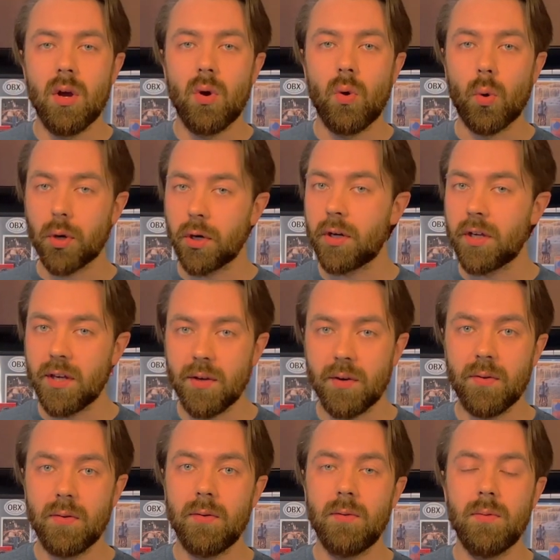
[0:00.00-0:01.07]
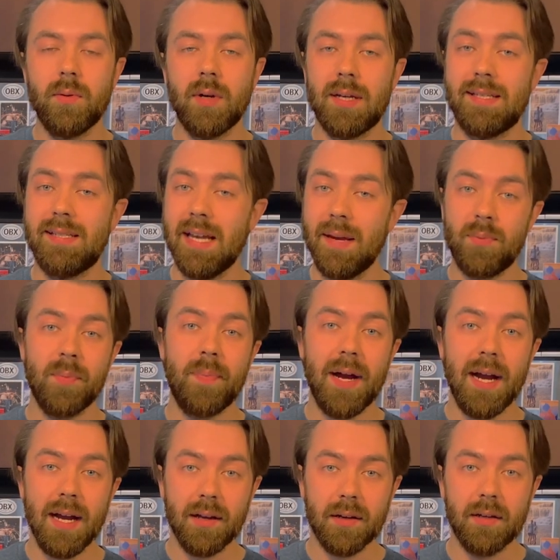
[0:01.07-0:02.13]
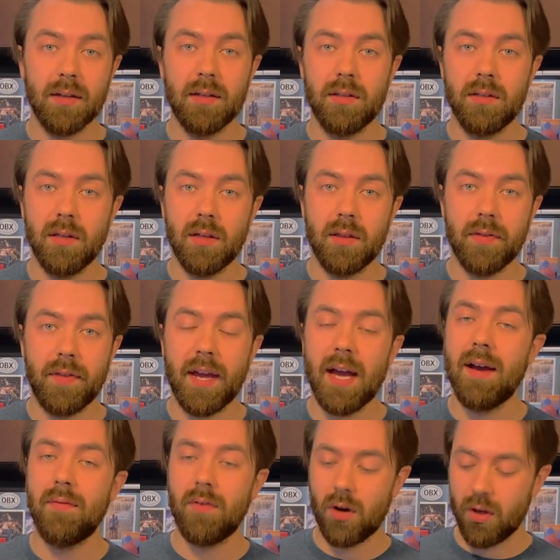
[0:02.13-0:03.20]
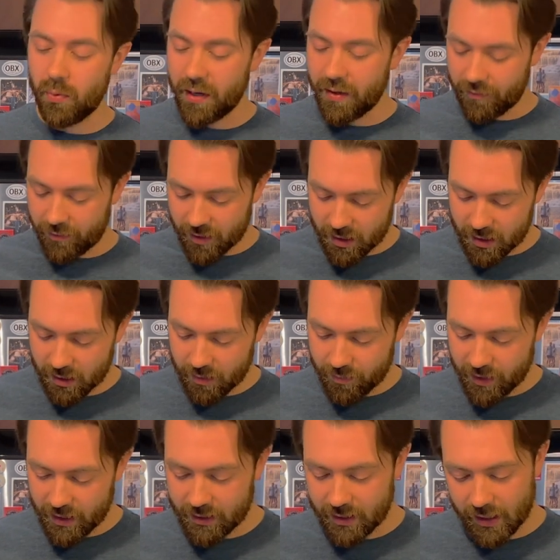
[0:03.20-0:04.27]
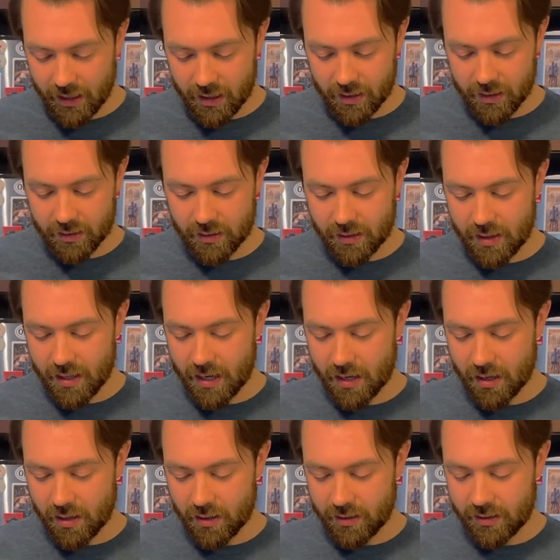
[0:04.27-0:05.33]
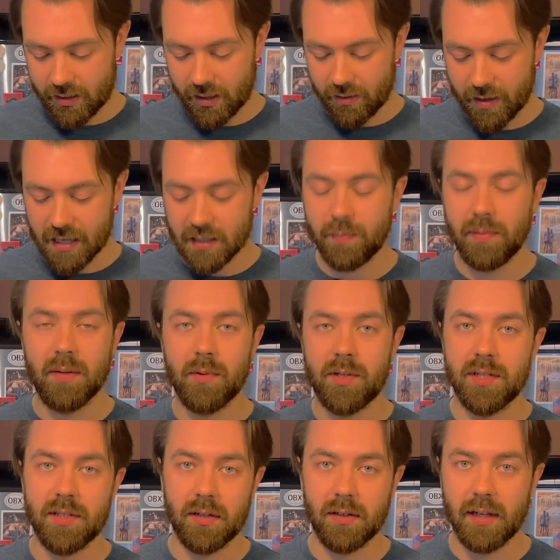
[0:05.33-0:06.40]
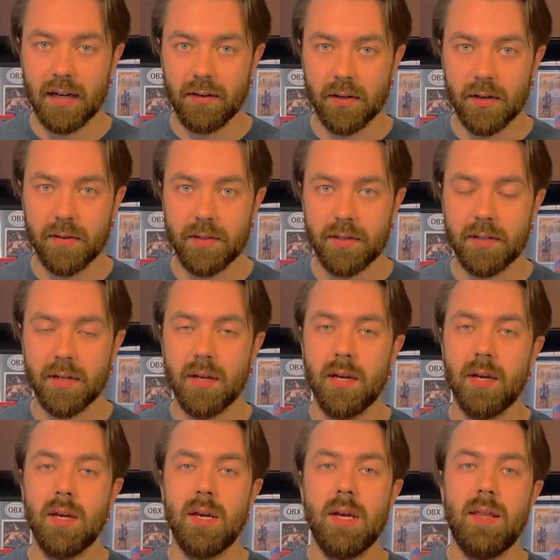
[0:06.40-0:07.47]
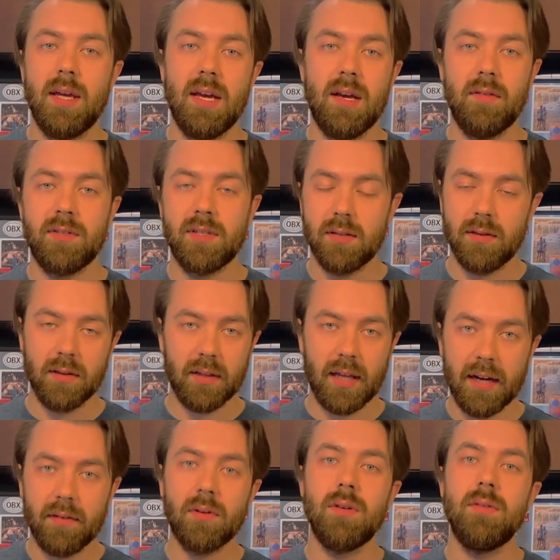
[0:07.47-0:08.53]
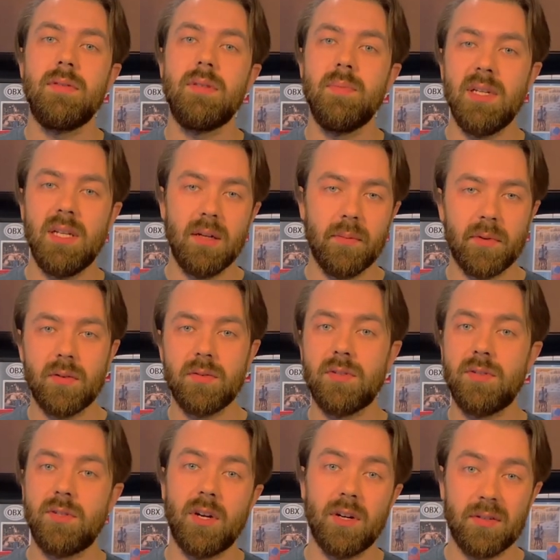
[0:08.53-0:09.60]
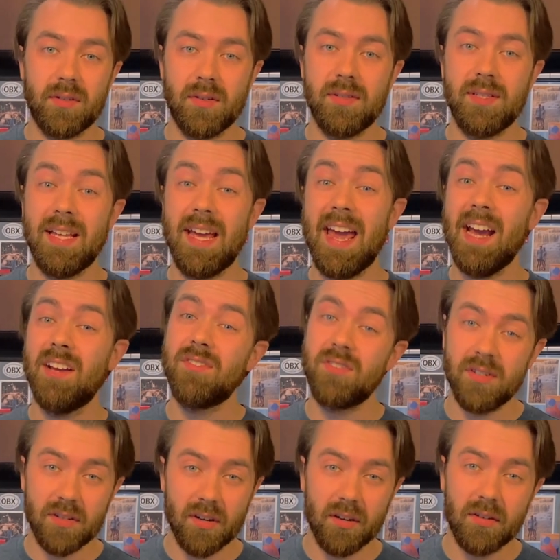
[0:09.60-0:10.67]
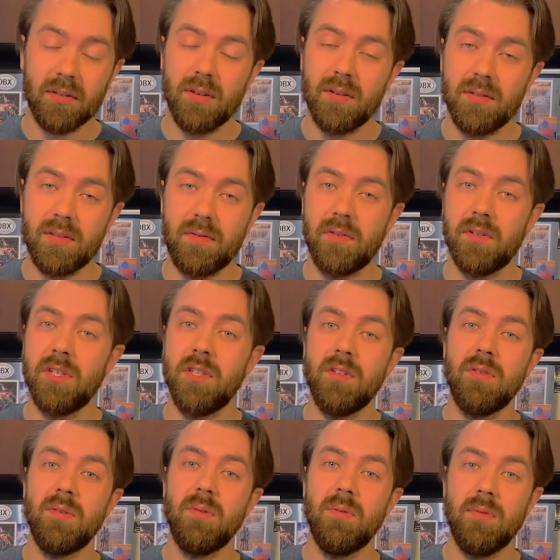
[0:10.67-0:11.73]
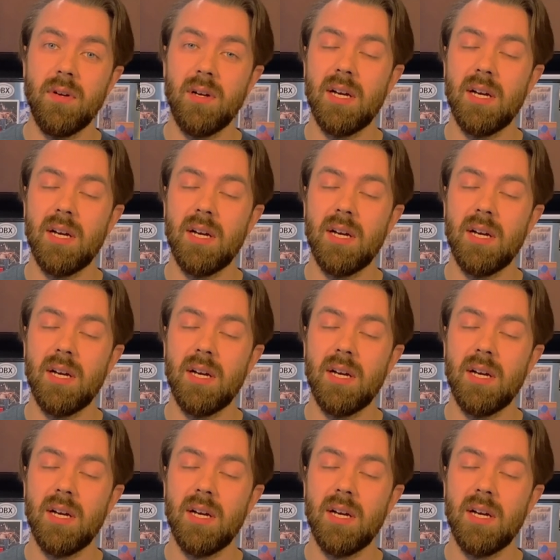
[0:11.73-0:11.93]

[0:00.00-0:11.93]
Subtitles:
Order you a sample pack. They have all the way from, this is their sunrise blend, which is their light roast. They have light roast, medium roast, dark roast, extra dark roast for you